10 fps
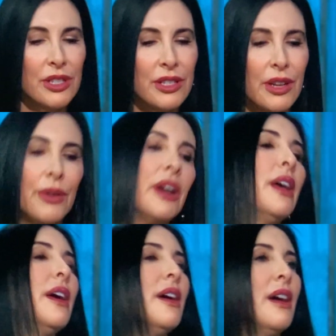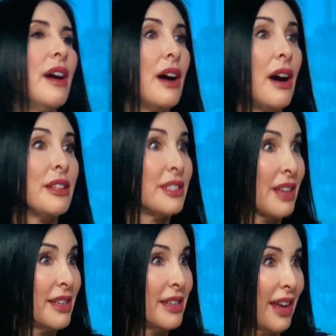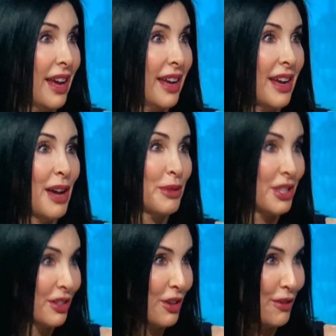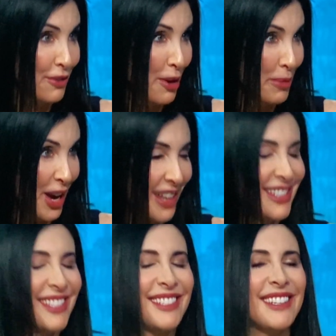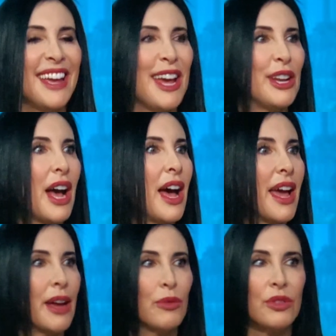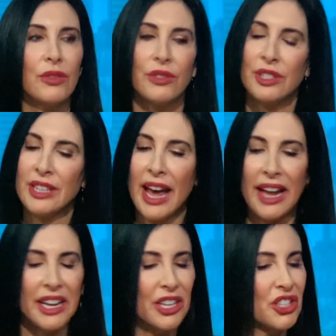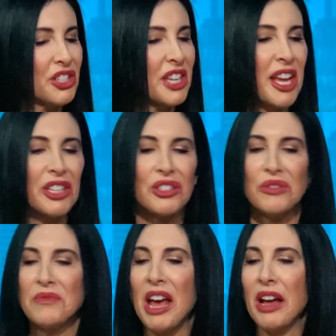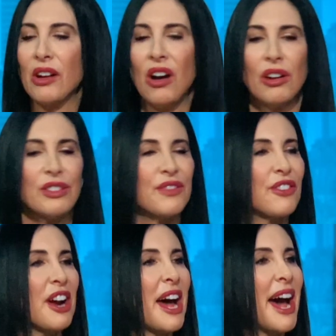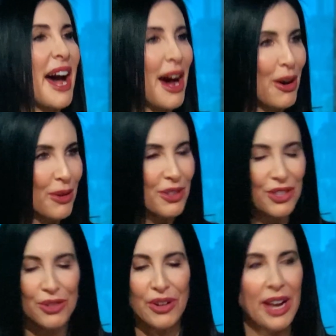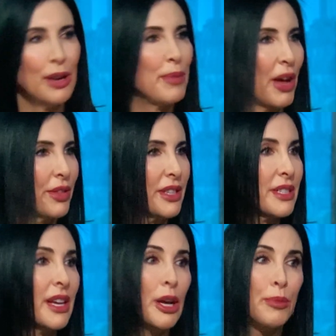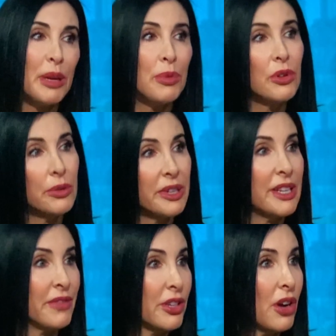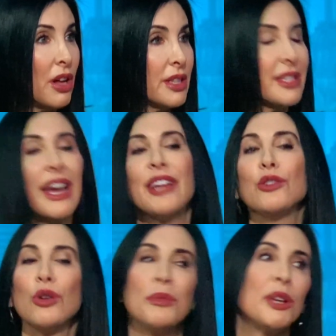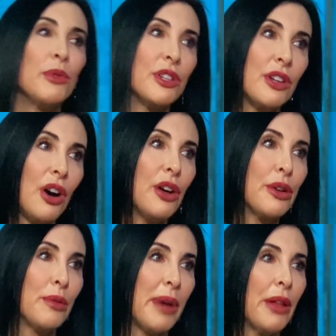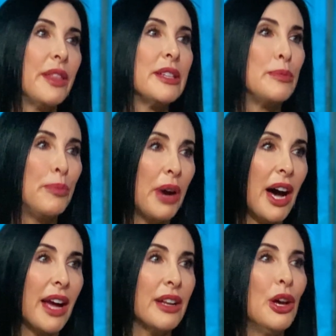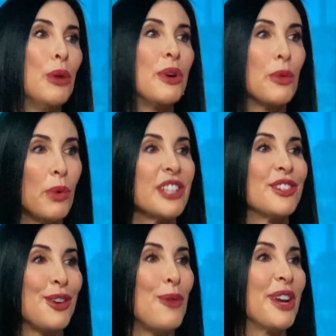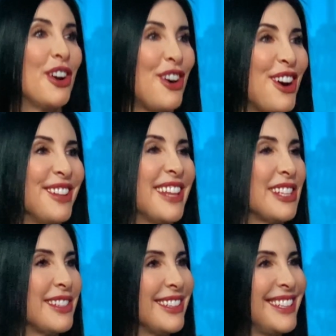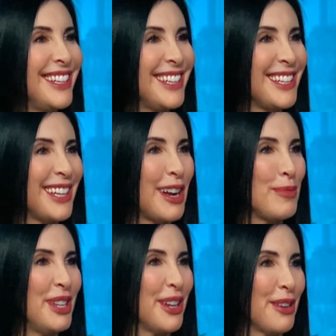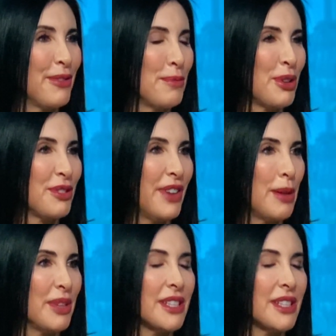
So on Sunday, I was on call for a practice, and I sat and just answered calls for hours straight about this. People who would even call and say, I normally wouldn't call you about this, but with what's going on. That's the lead-in that I've been hearing from most families.